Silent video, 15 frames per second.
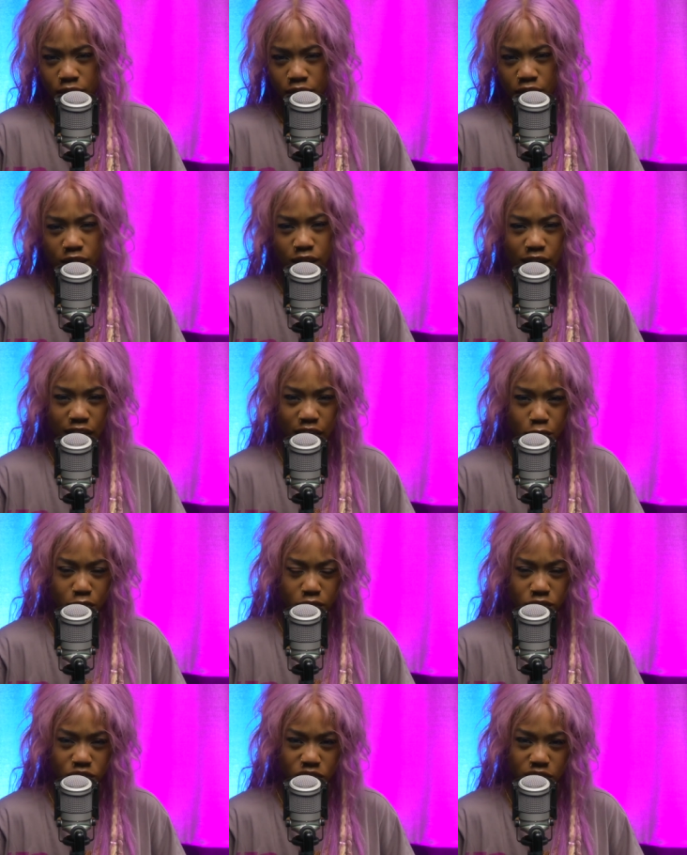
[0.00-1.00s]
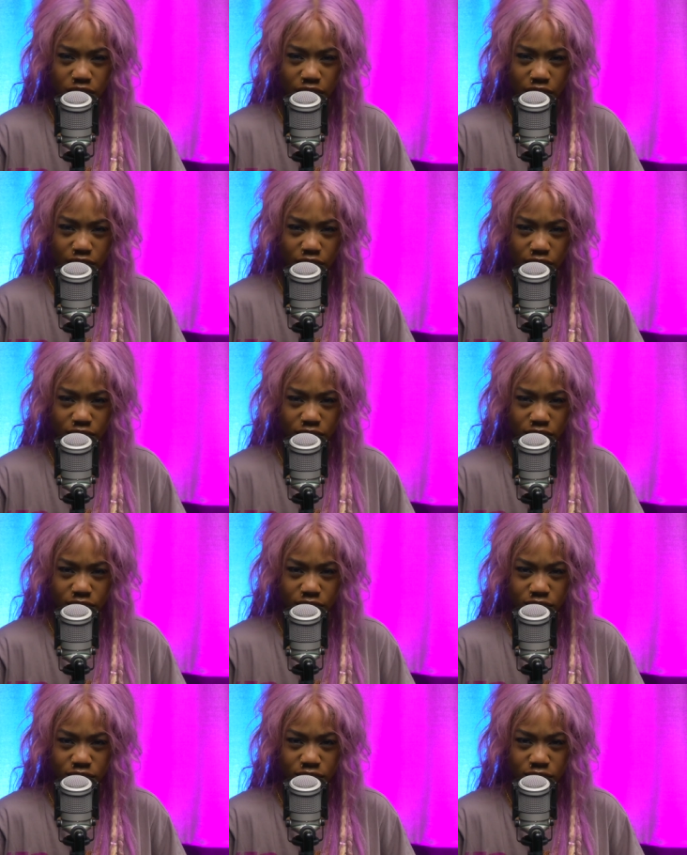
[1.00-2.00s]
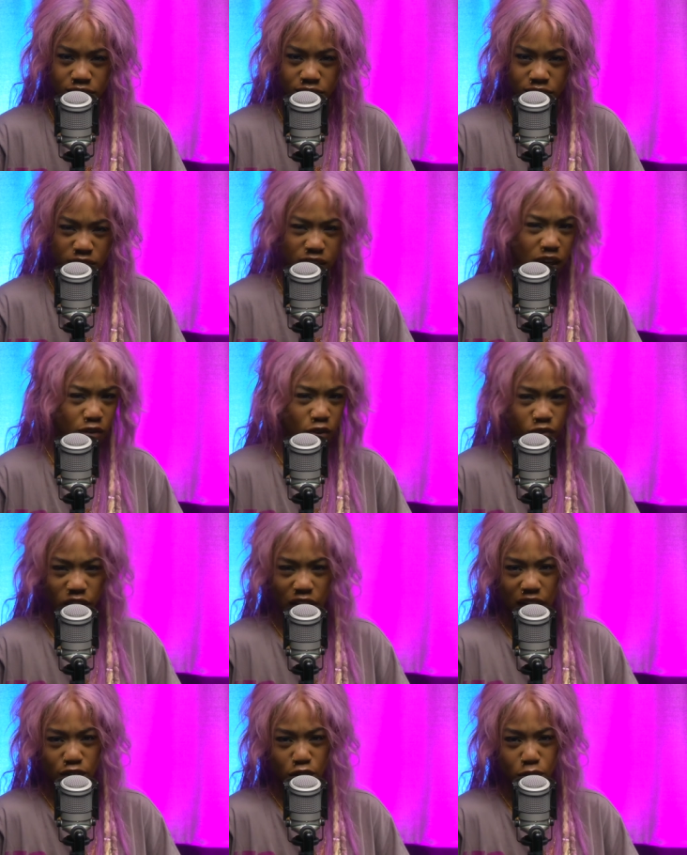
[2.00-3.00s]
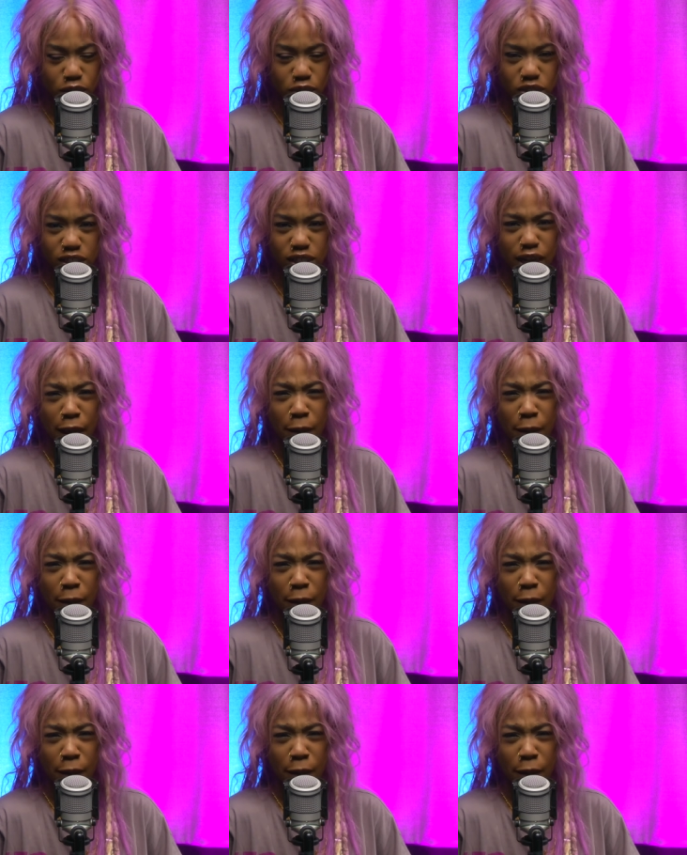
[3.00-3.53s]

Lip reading: heart eye emoji again, another fire emoji,